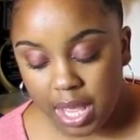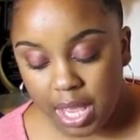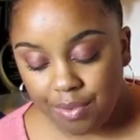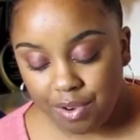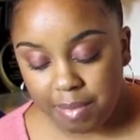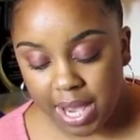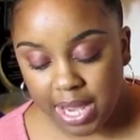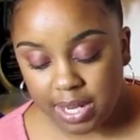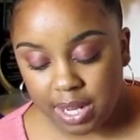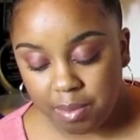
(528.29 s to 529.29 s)
It
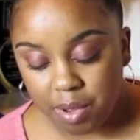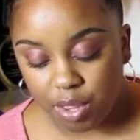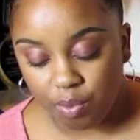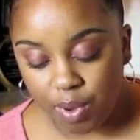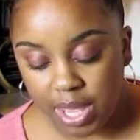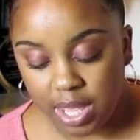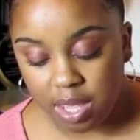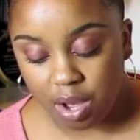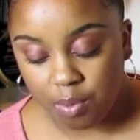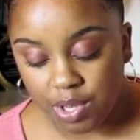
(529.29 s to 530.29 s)
reminded him of the way he
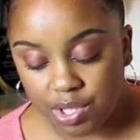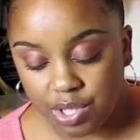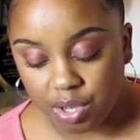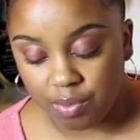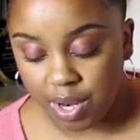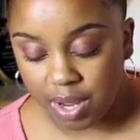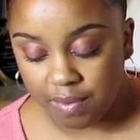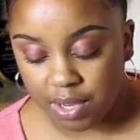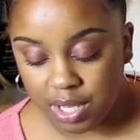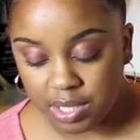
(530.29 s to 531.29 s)
always shook
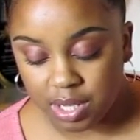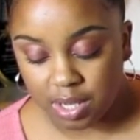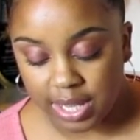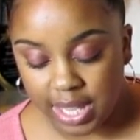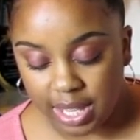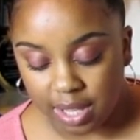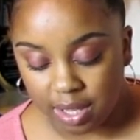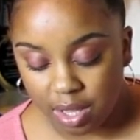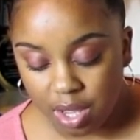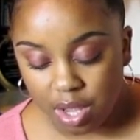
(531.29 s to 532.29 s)
whenever he saw King,
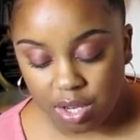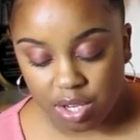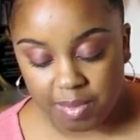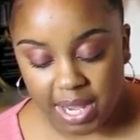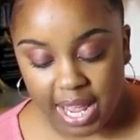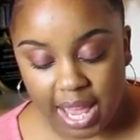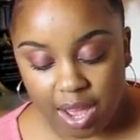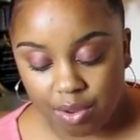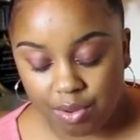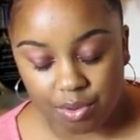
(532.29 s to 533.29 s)
no matter
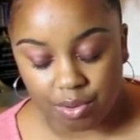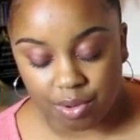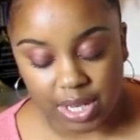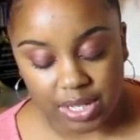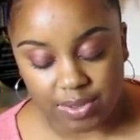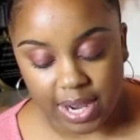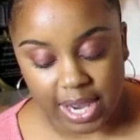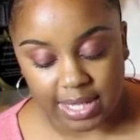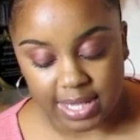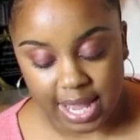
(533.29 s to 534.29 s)
how cool he
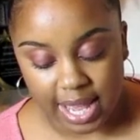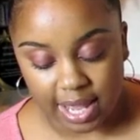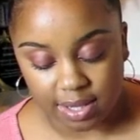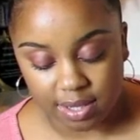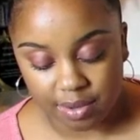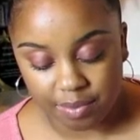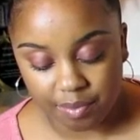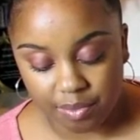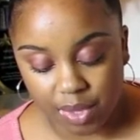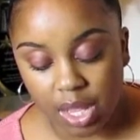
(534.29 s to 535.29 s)
tried to act.
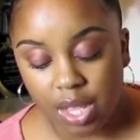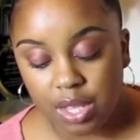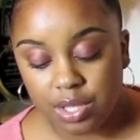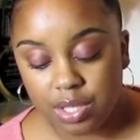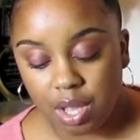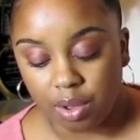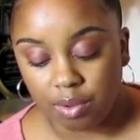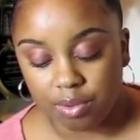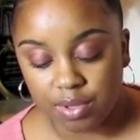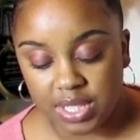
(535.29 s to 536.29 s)

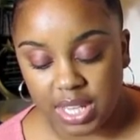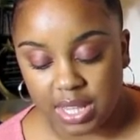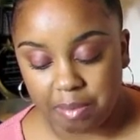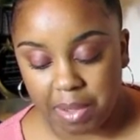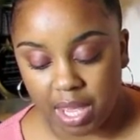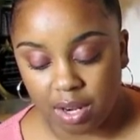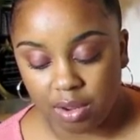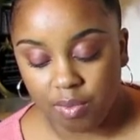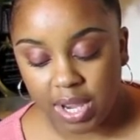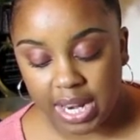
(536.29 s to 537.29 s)
"So," said the man,
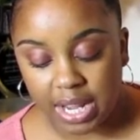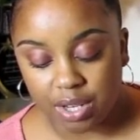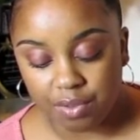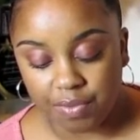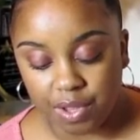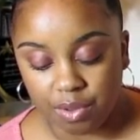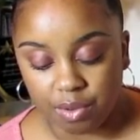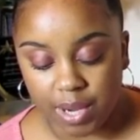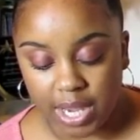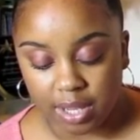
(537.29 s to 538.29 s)
"what can I do for you,
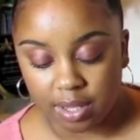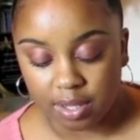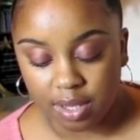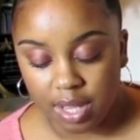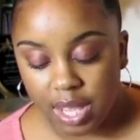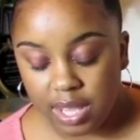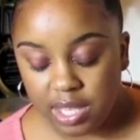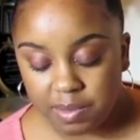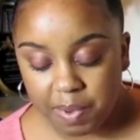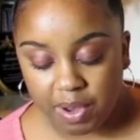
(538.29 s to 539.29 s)
Uriah?"
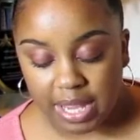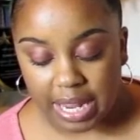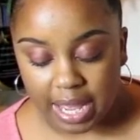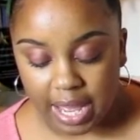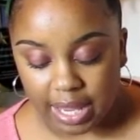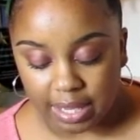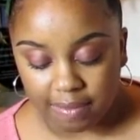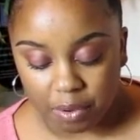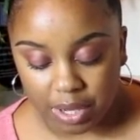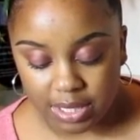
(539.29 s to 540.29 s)
He spoke in a kindly
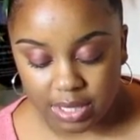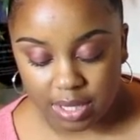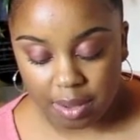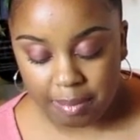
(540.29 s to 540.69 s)
voice.